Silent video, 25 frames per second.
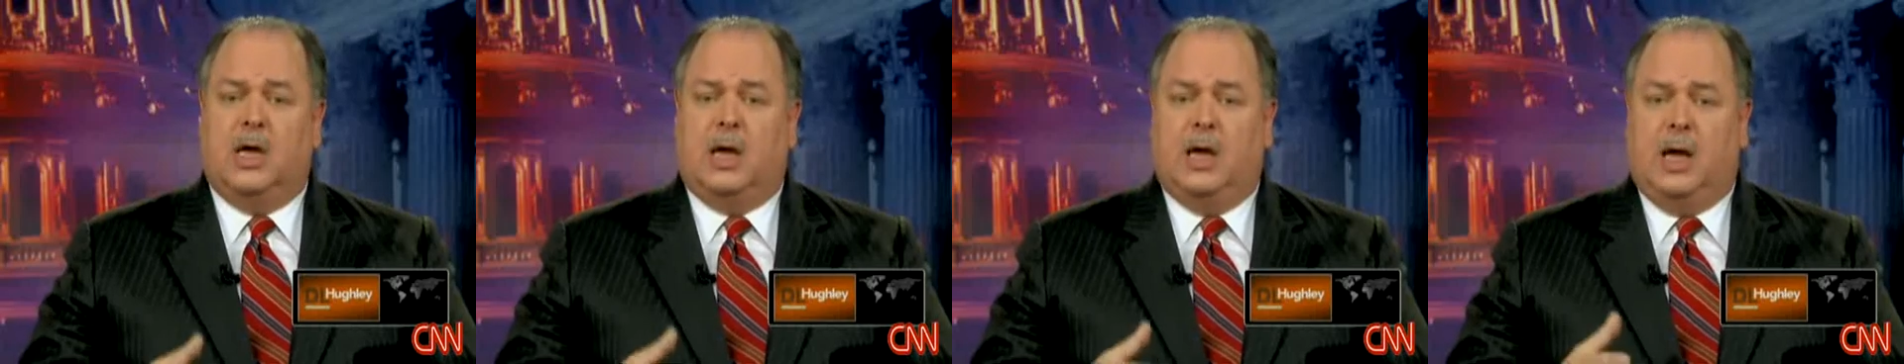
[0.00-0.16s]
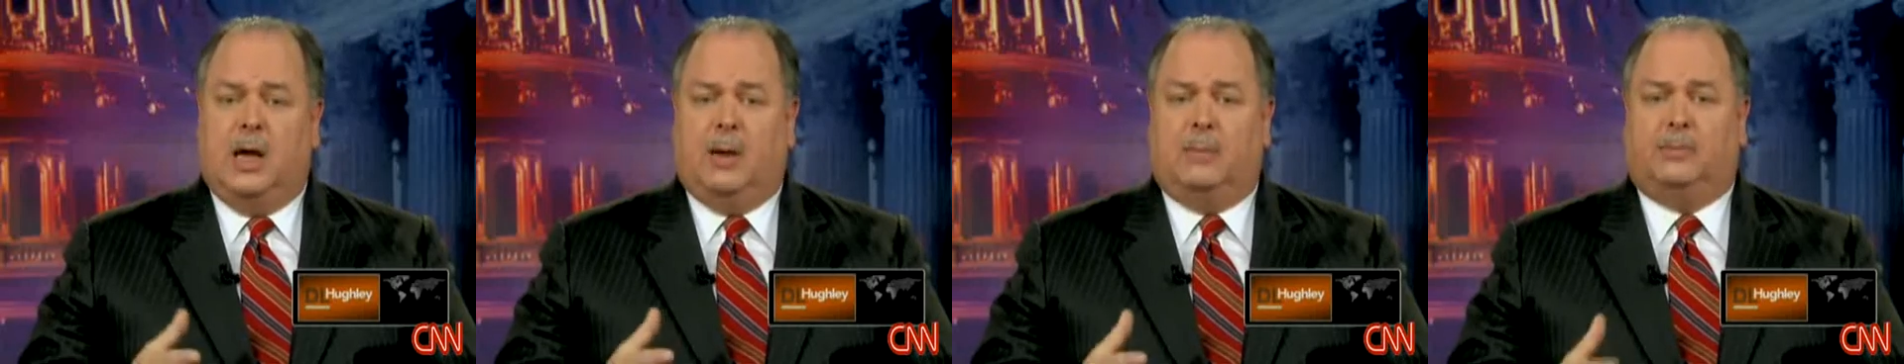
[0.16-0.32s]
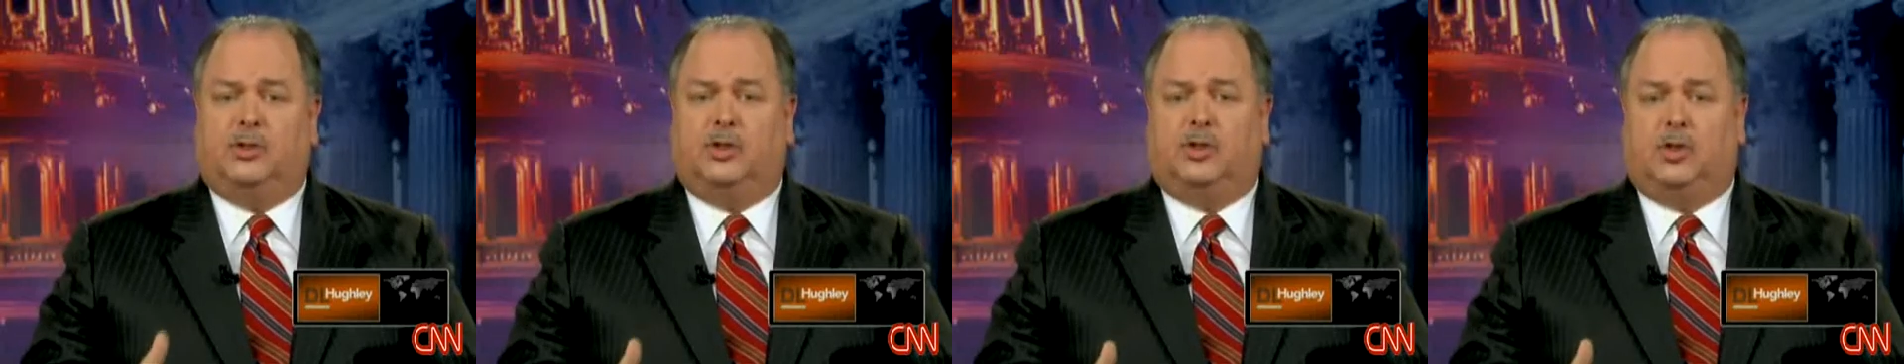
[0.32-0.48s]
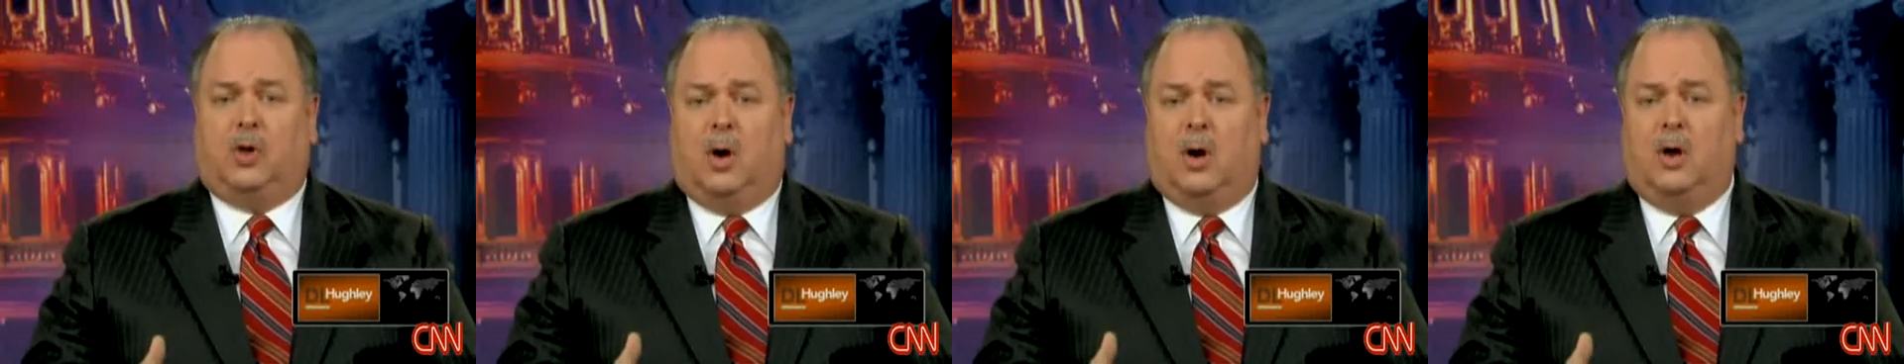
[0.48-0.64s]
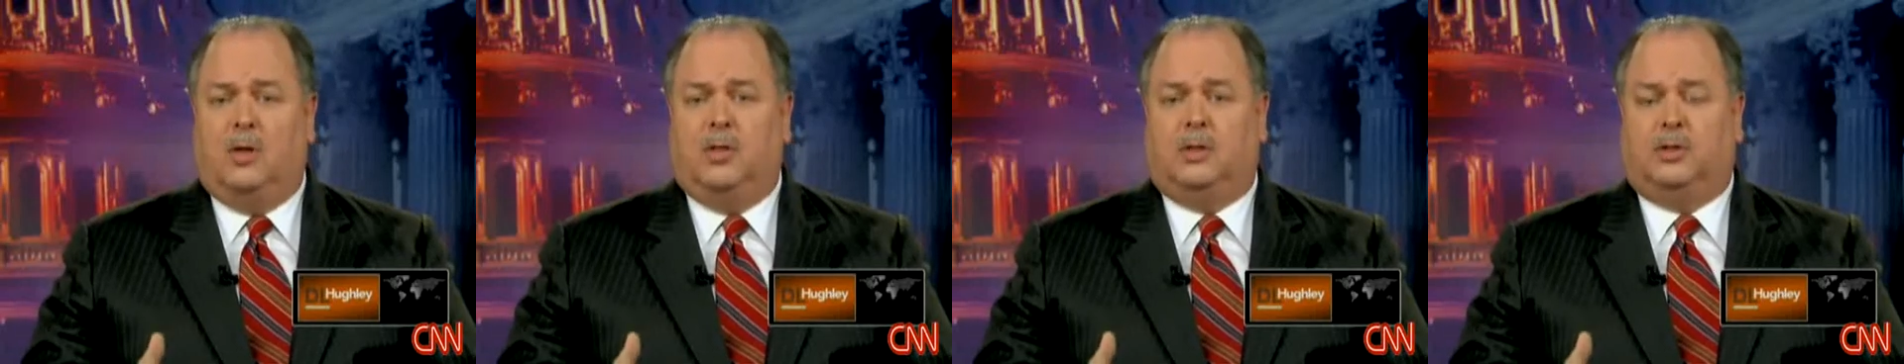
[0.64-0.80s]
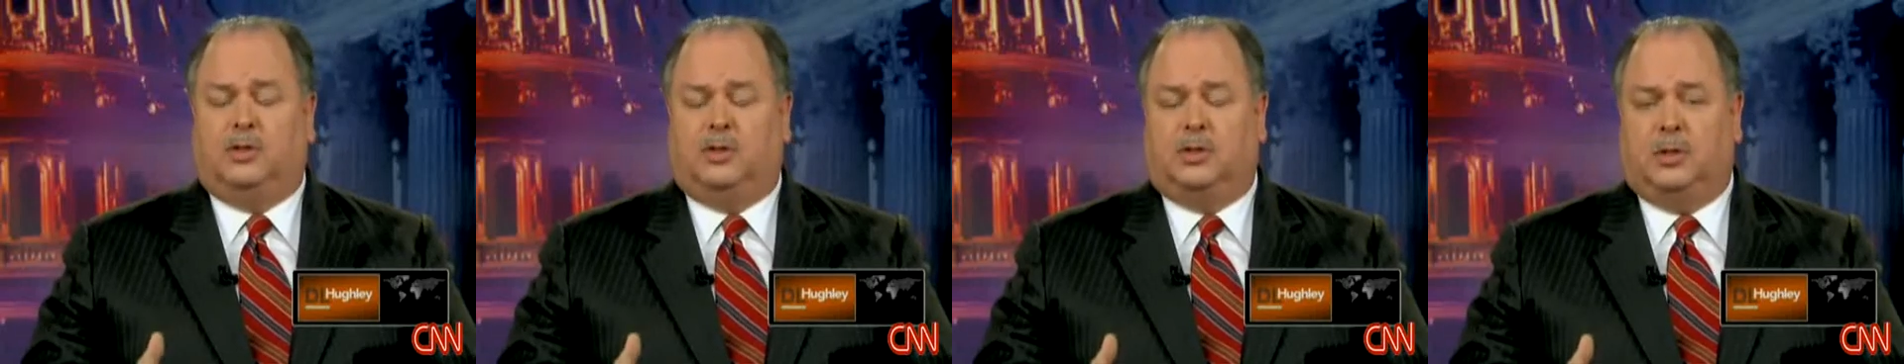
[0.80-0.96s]
yeah, I'm
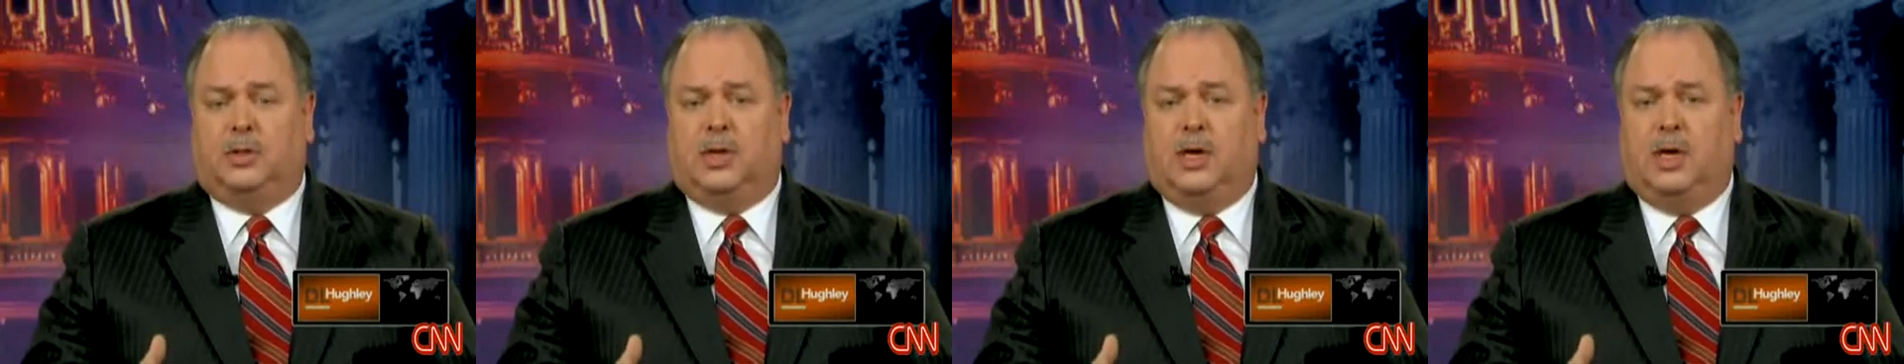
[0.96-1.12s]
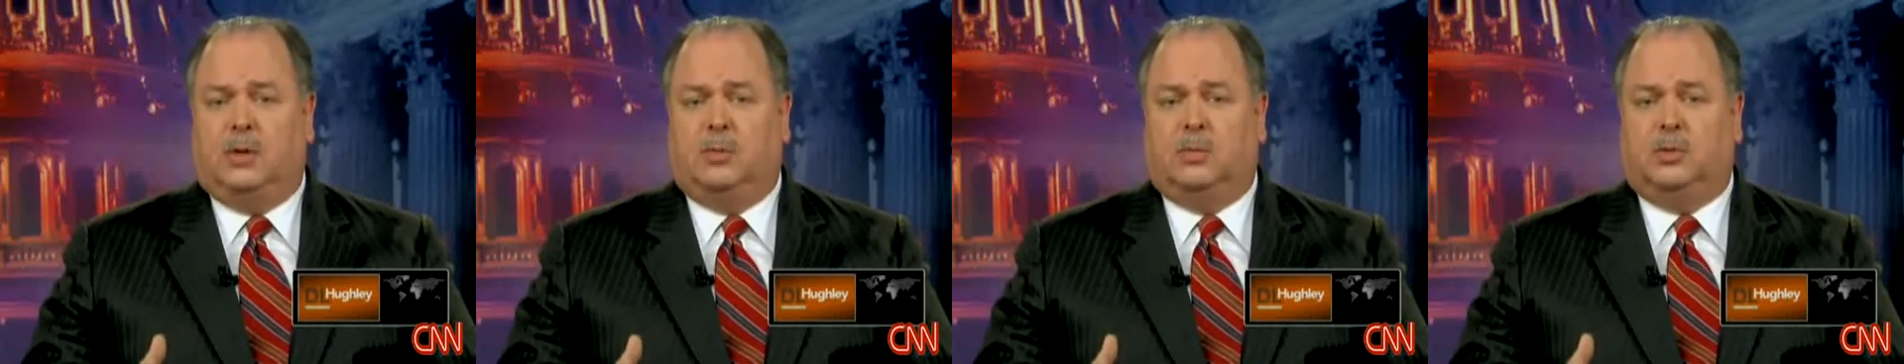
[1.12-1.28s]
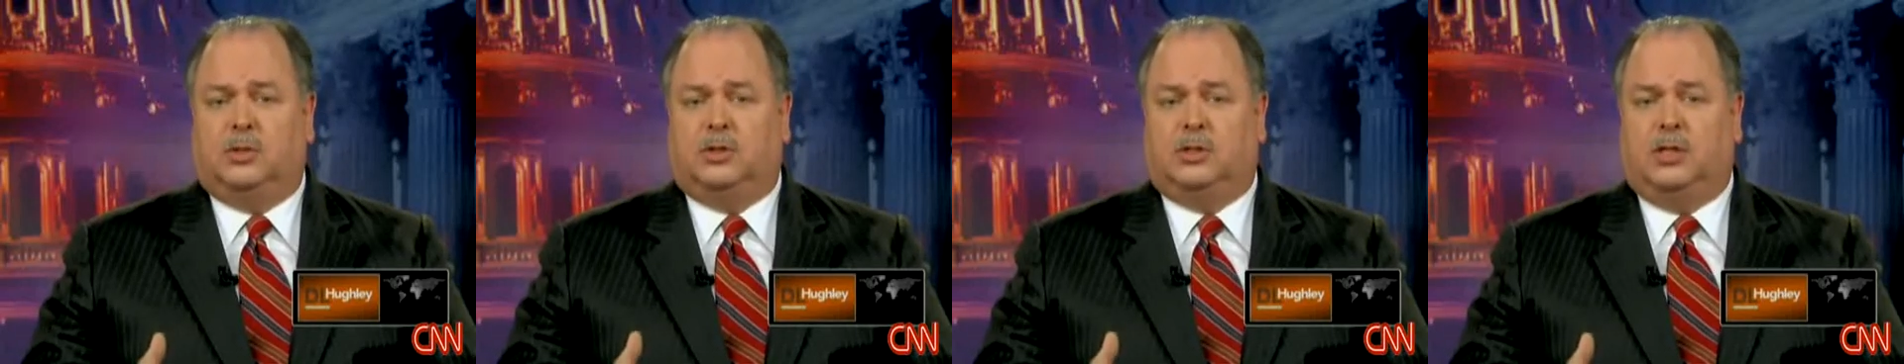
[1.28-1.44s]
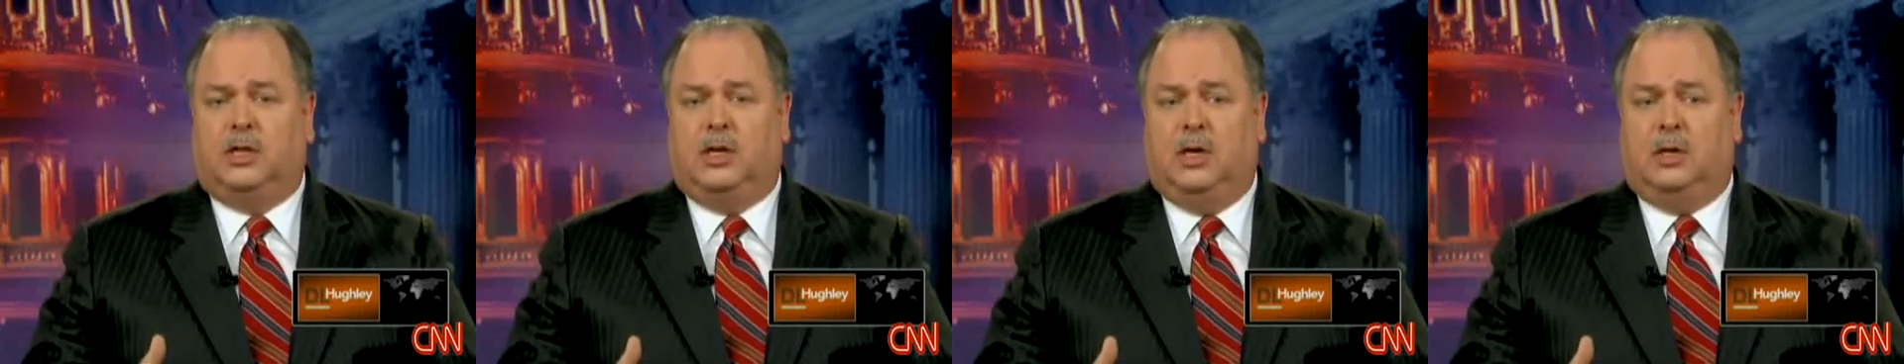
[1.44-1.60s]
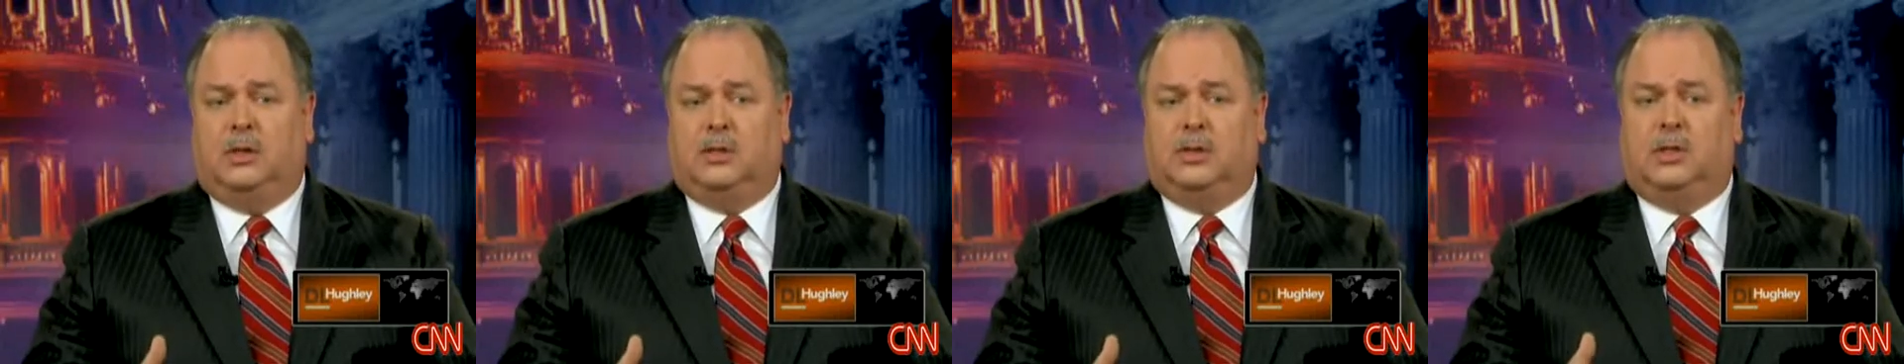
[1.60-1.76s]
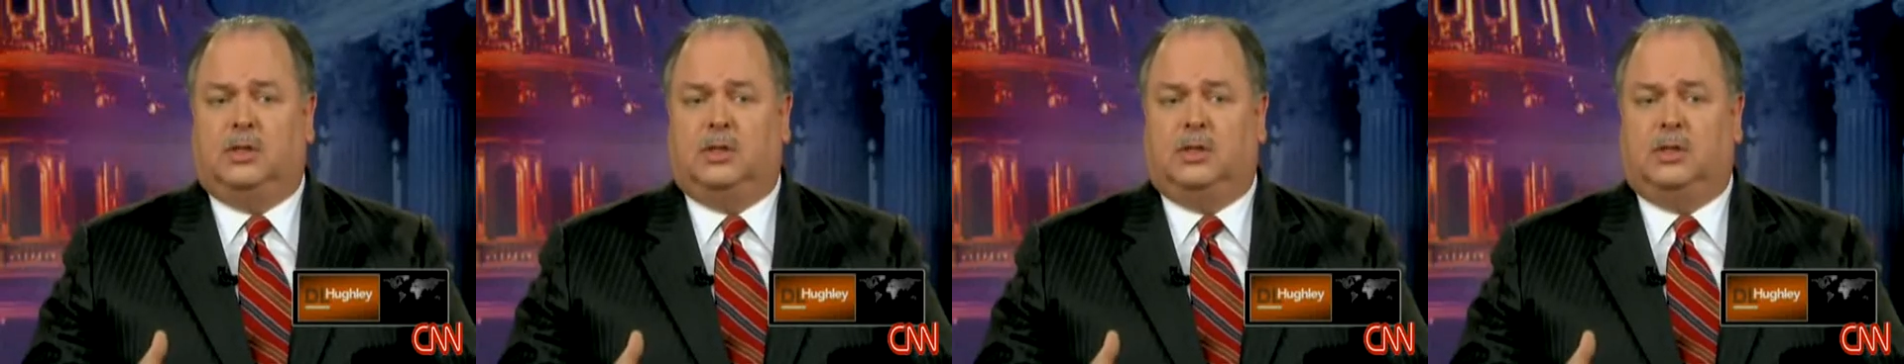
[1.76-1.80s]
sorry that your kid was killed